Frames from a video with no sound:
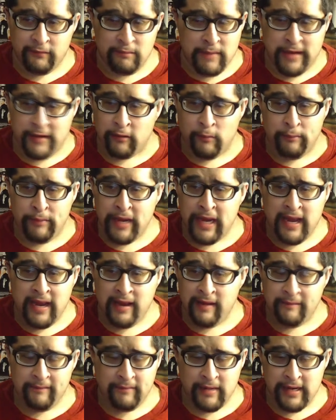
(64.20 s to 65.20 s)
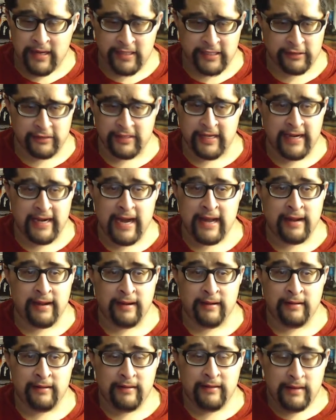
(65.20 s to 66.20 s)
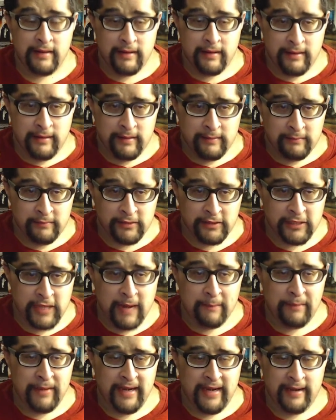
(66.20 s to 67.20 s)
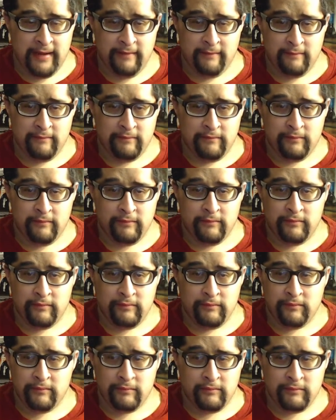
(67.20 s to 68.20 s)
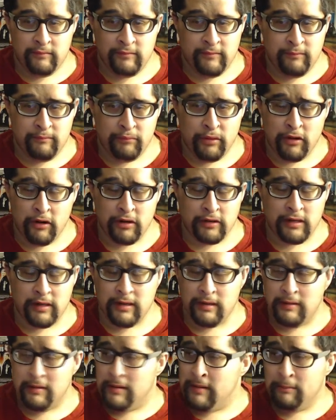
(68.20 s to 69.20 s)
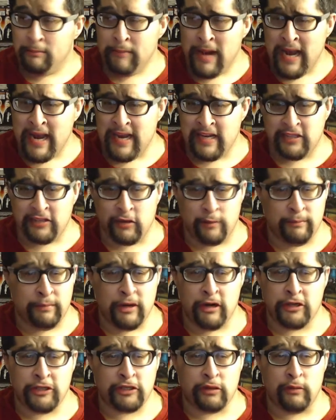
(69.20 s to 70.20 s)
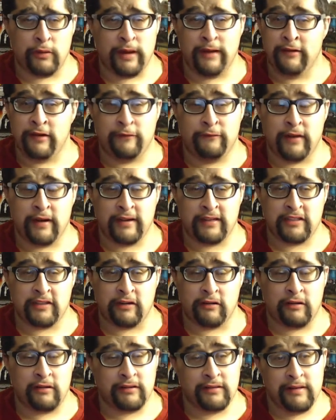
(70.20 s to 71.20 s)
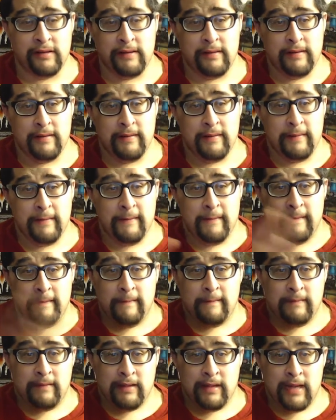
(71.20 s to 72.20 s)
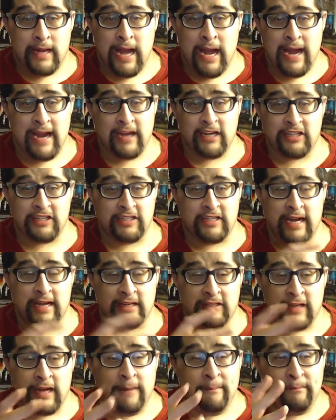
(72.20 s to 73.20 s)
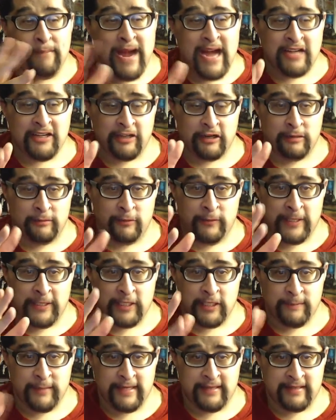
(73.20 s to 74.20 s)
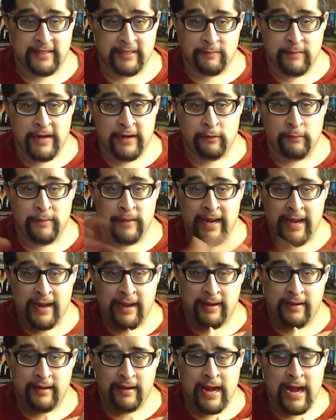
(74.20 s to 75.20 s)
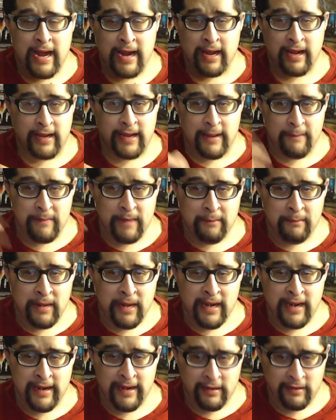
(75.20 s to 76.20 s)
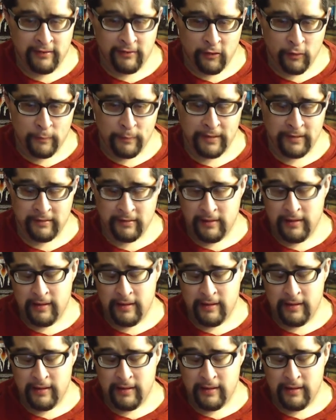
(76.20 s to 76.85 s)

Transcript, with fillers: Michael Bay. I seriously gotta stop being part biased or partial, whatever the fuck it's called. I just gotta stop bashing on a movie just because it's Michael Bay. I gotta keep my mind open.